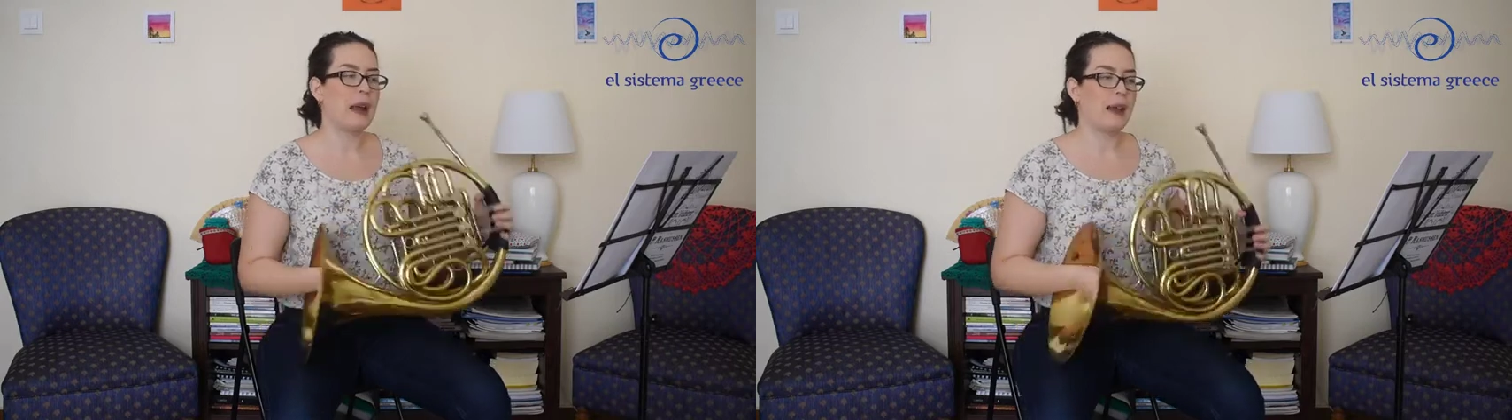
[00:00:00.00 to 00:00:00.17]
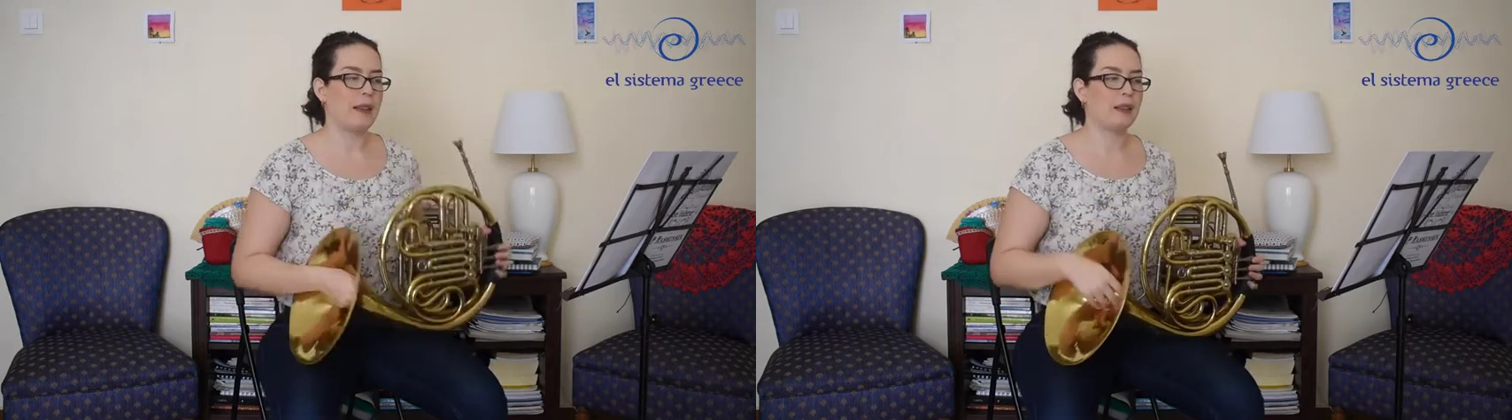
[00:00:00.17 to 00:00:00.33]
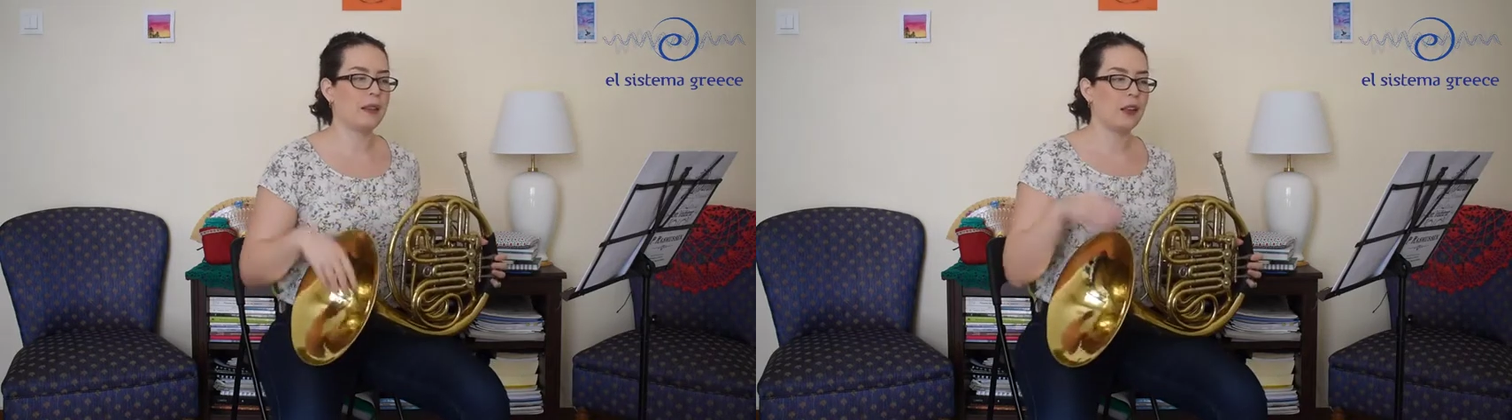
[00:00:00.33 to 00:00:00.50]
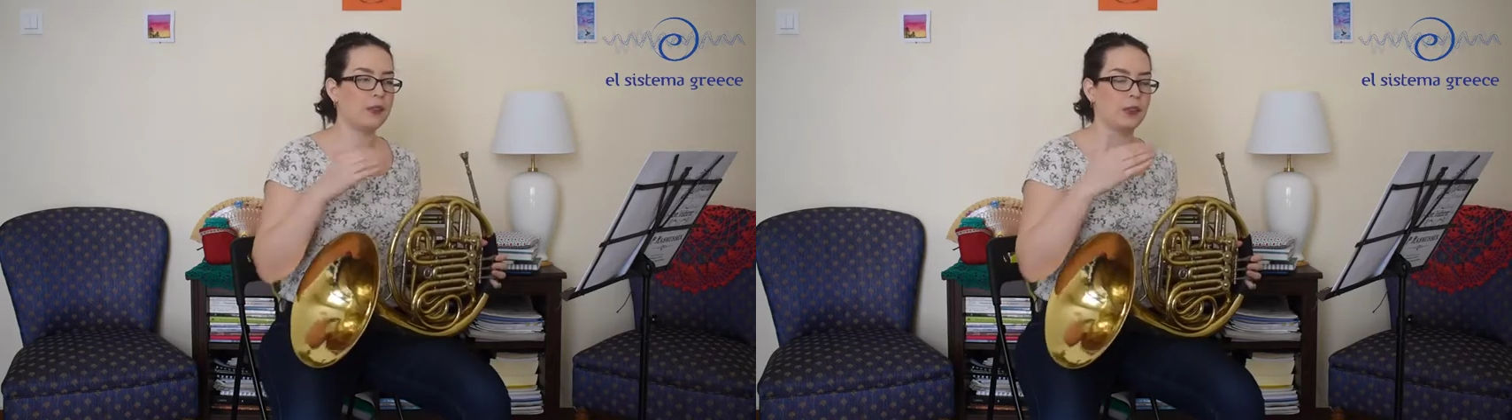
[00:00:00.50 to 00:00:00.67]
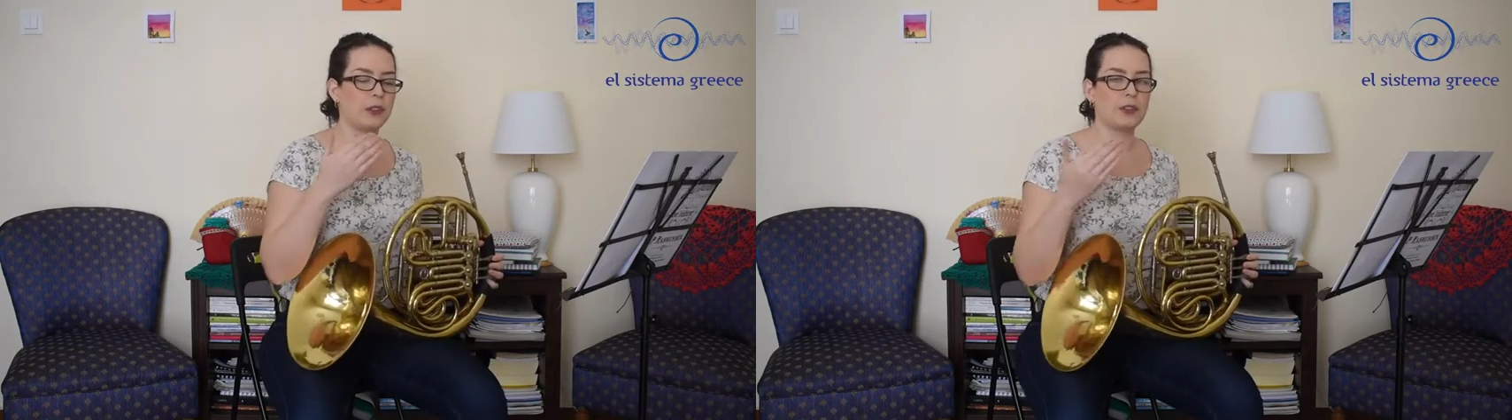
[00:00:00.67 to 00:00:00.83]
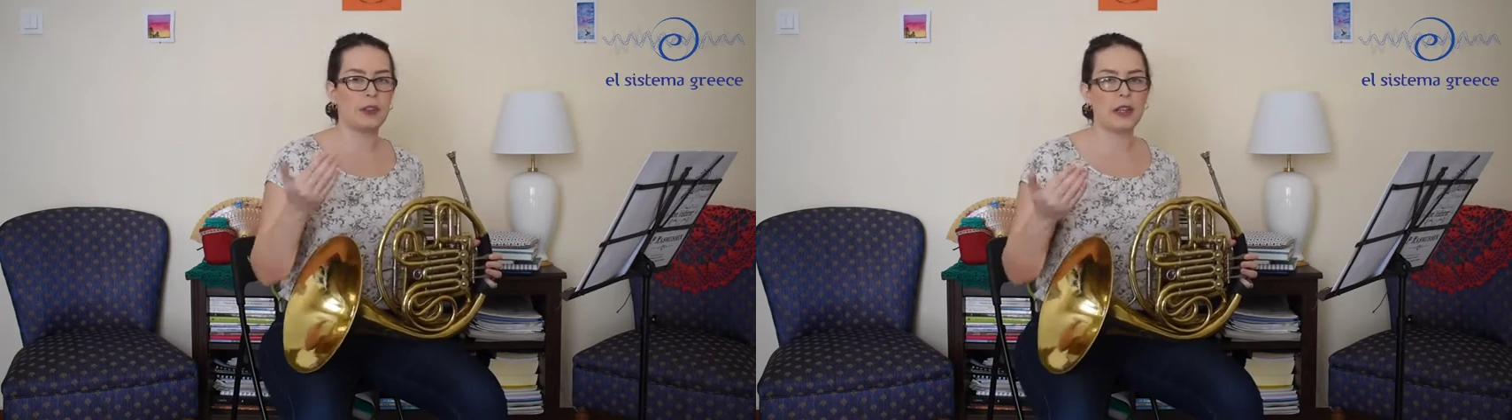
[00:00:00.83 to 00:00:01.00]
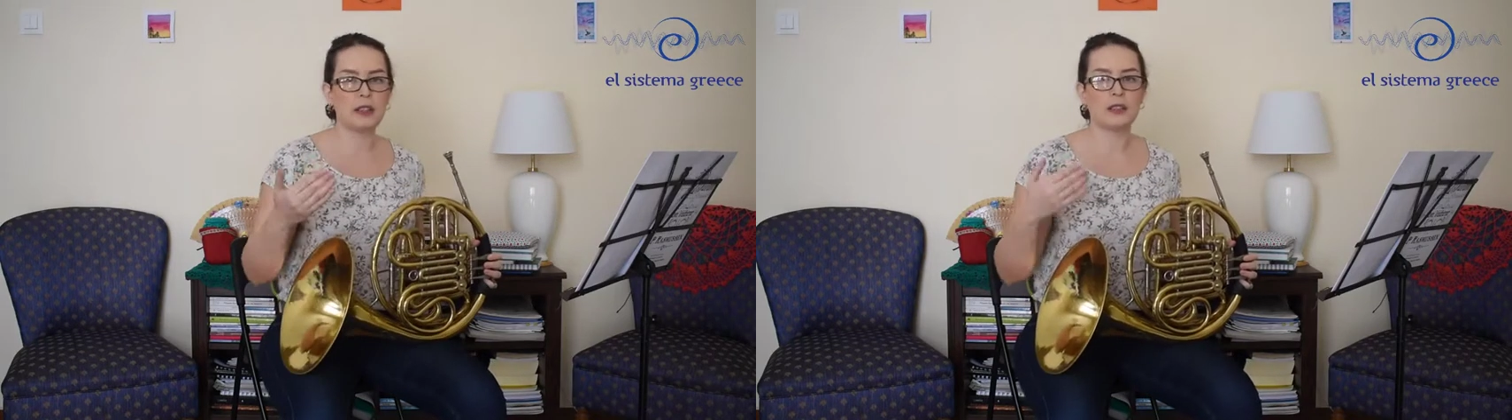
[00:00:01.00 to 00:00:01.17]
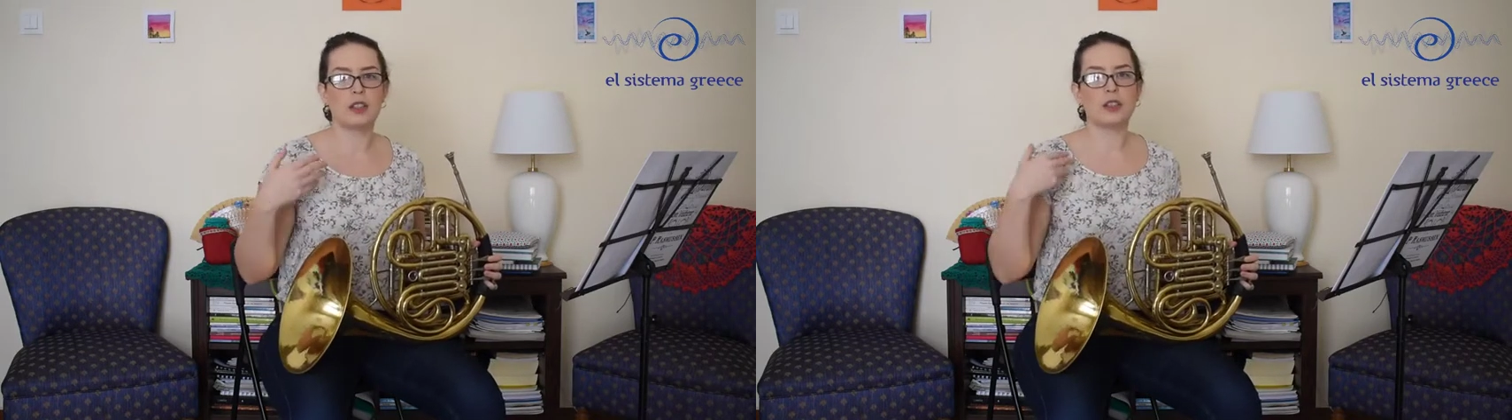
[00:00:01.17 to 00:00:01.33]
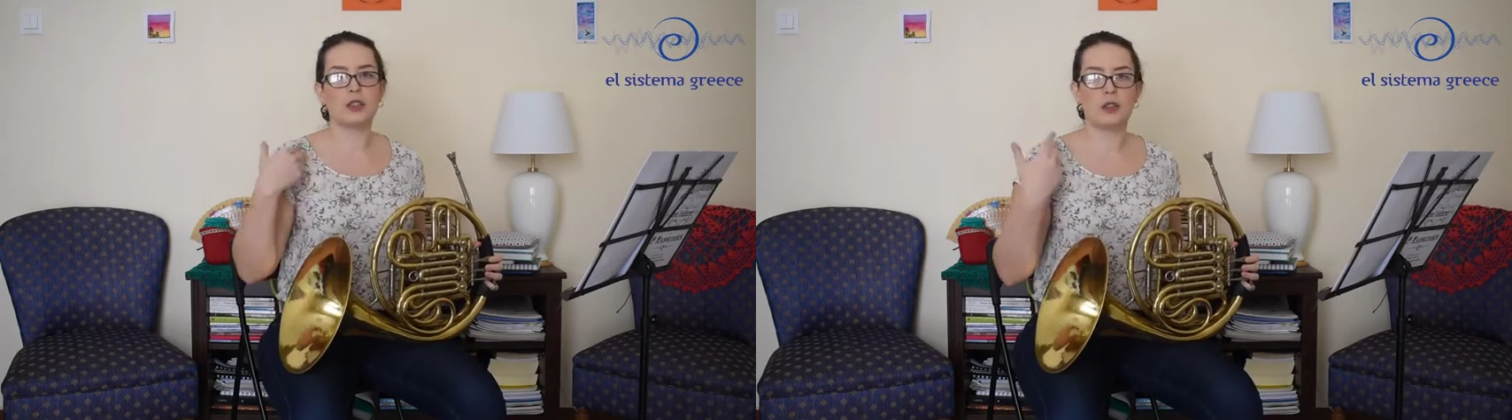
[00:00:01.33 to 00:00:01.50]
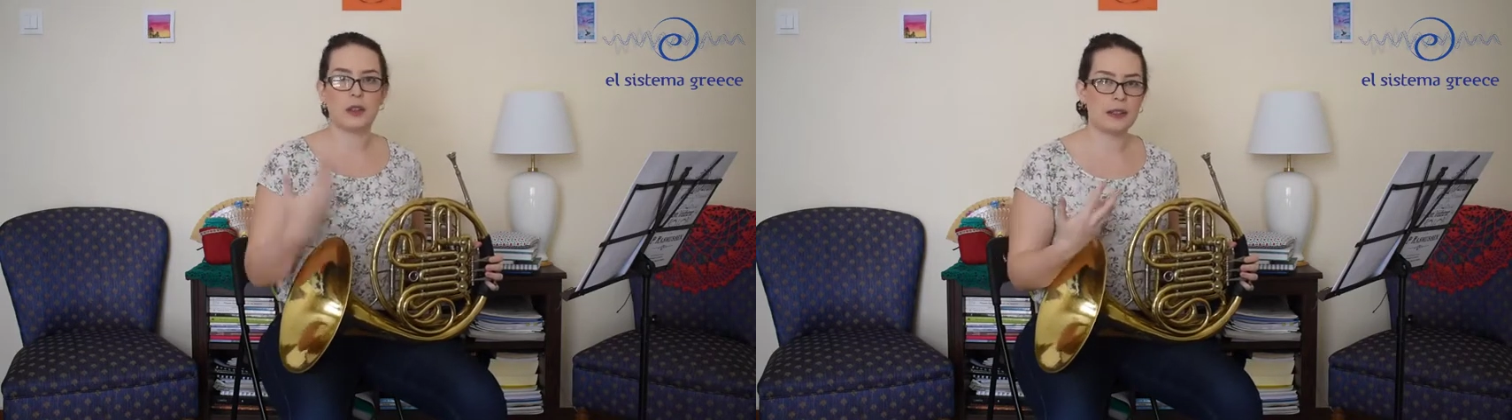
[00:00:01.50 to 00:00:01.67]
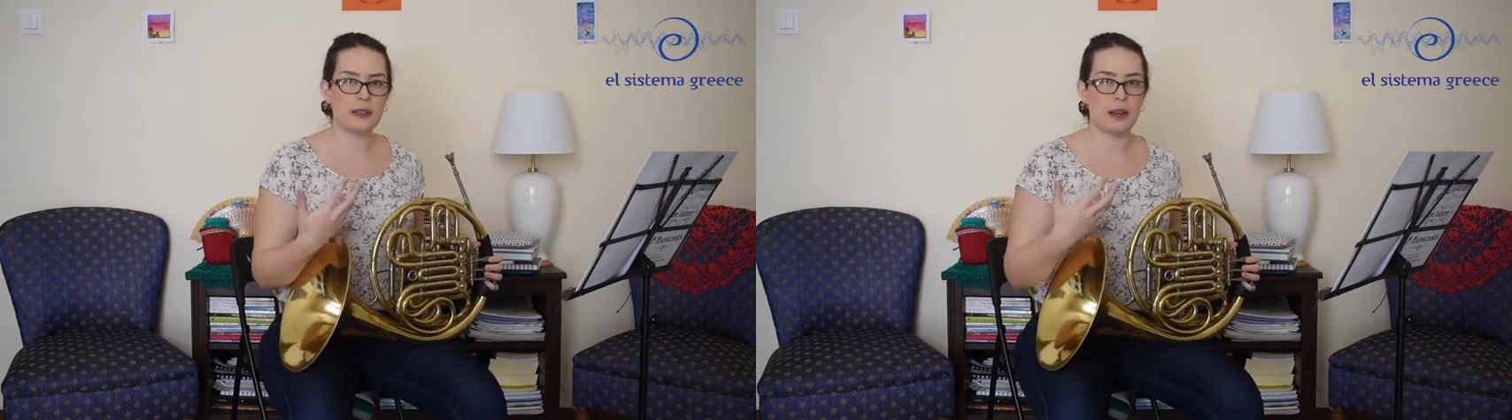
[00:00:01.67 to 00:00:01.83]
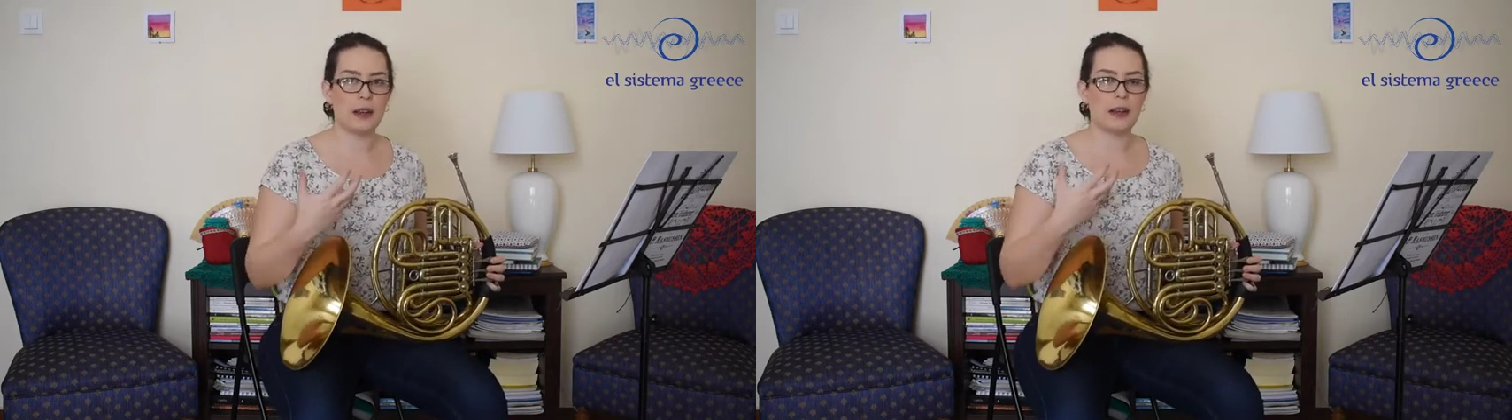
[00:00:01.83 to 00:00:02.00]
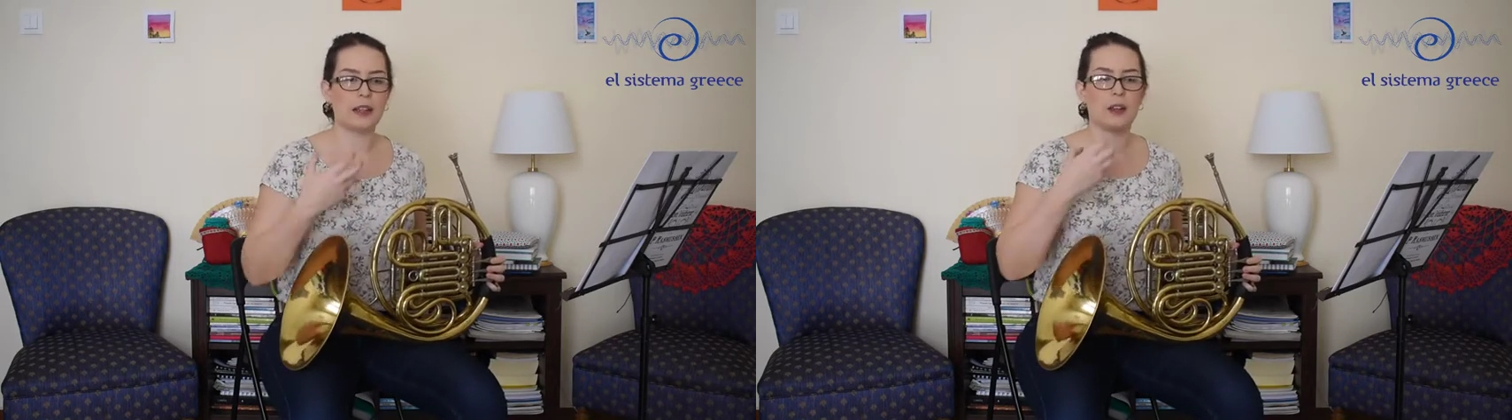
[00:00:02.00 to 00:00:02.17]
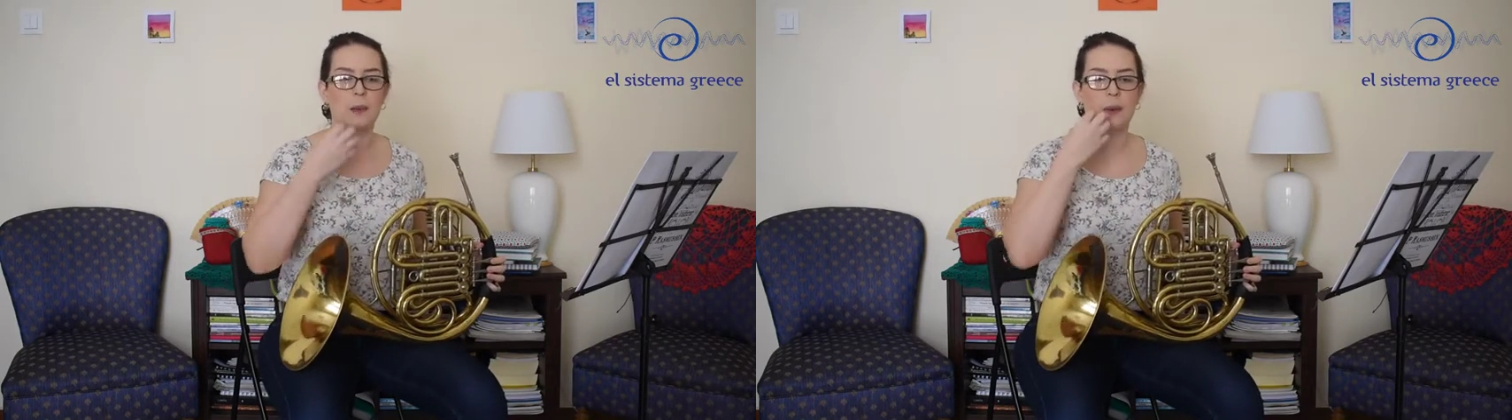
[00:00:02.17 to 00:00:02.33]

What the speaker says: And then for the rest, you decide